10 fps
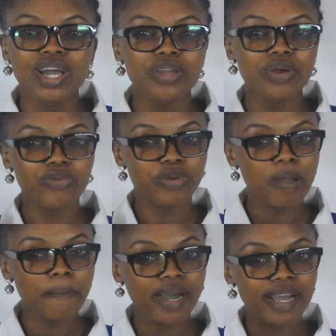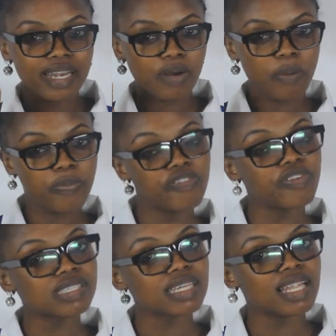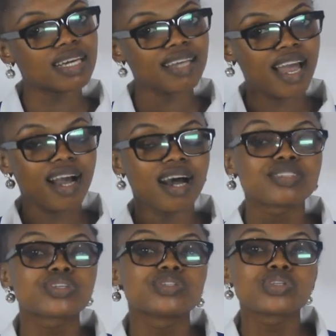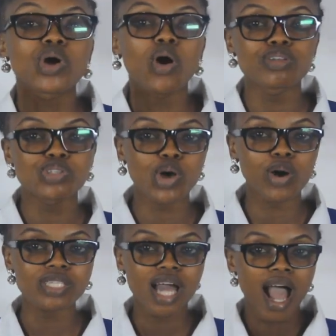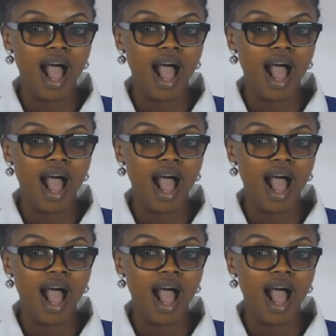you remember in our previous class I asked you to consult